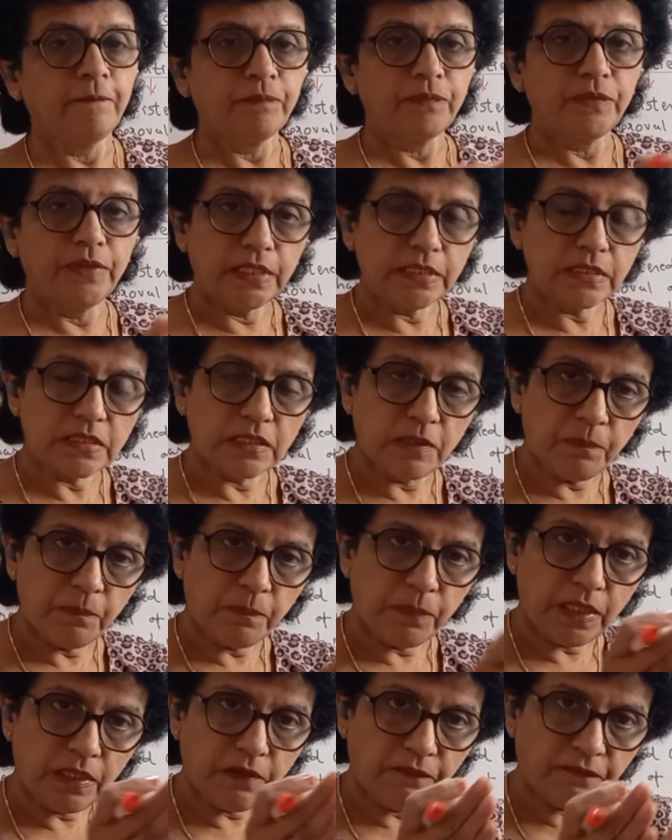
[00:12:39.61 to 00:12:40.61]
They
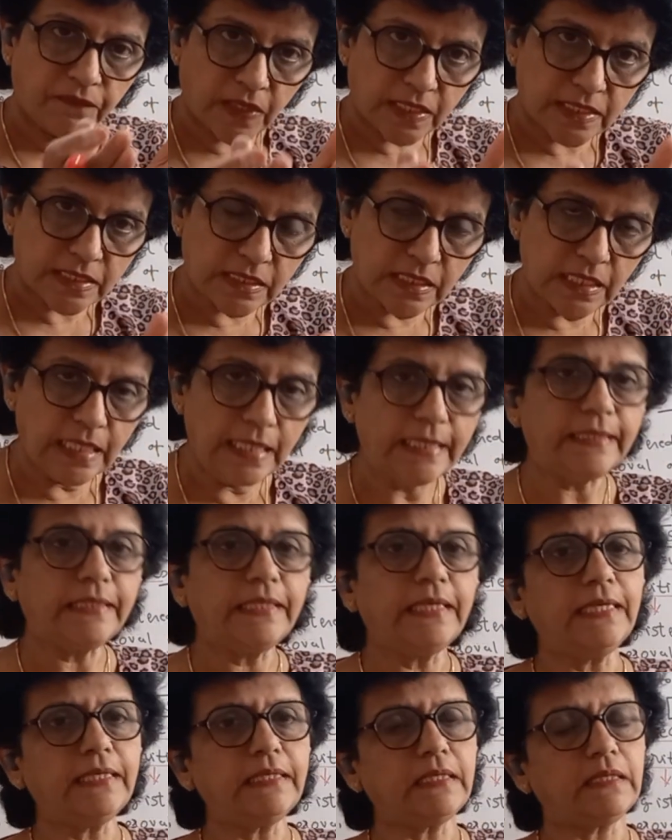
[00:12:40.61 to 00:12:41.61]
simply
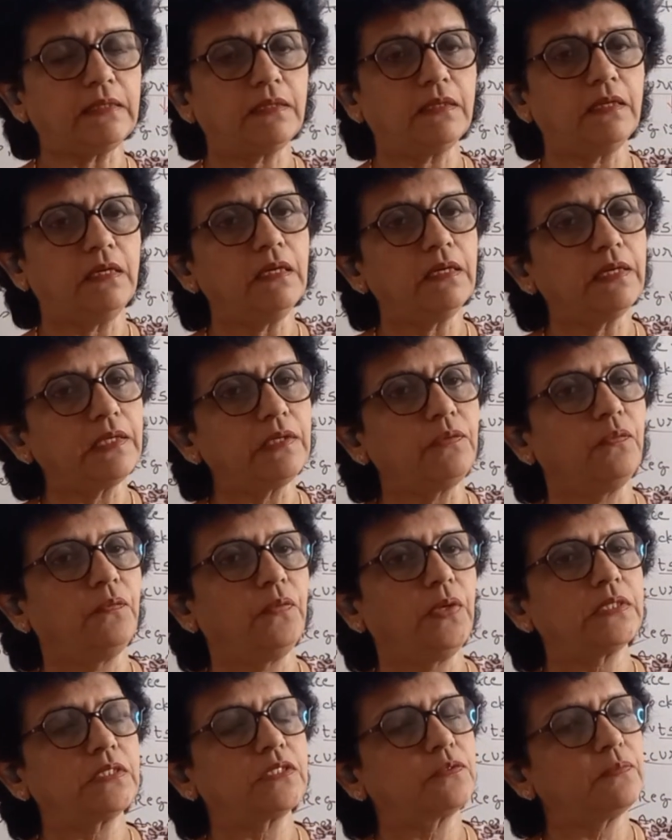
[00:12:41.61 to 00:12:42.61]
facilitate the
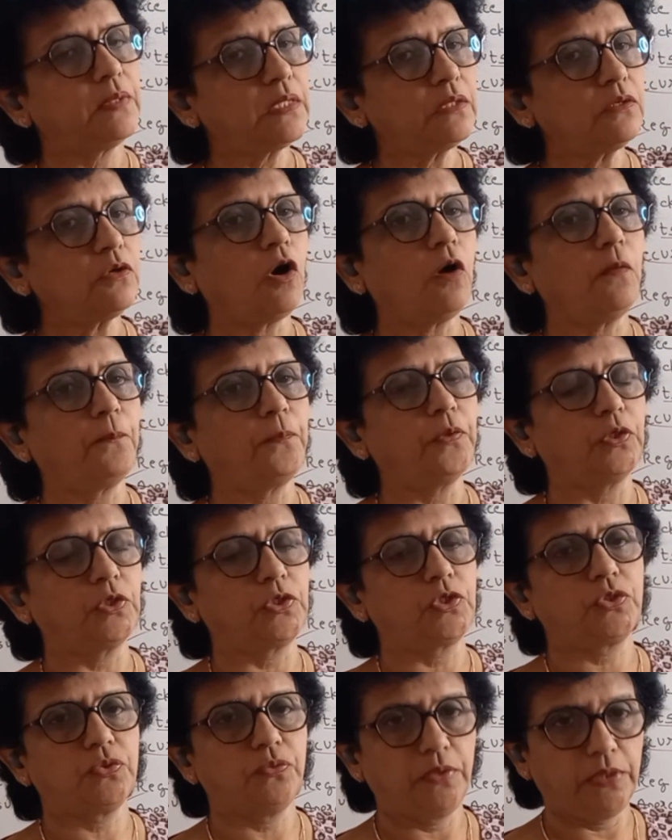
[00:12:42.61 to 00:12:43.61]
investment
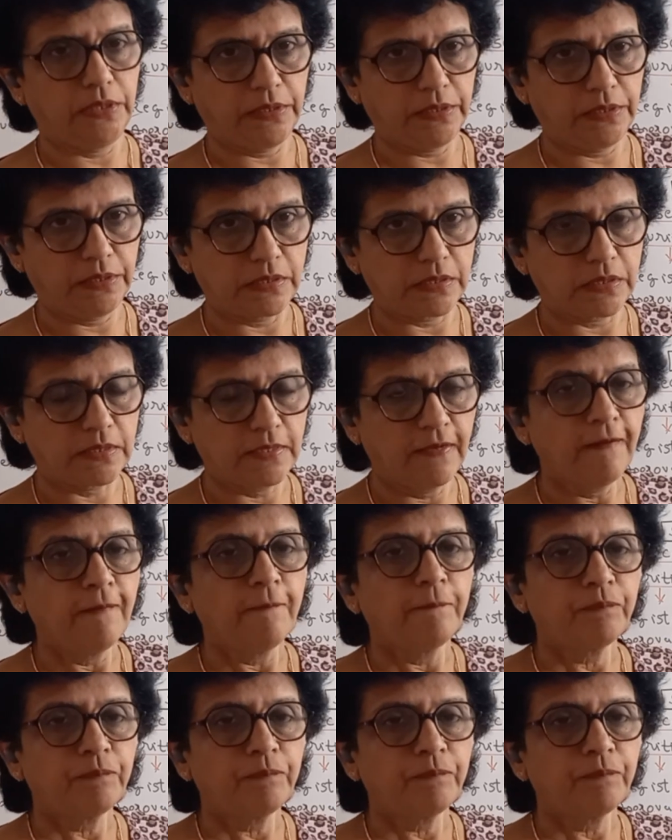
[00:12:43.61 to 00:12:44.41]
opportunities.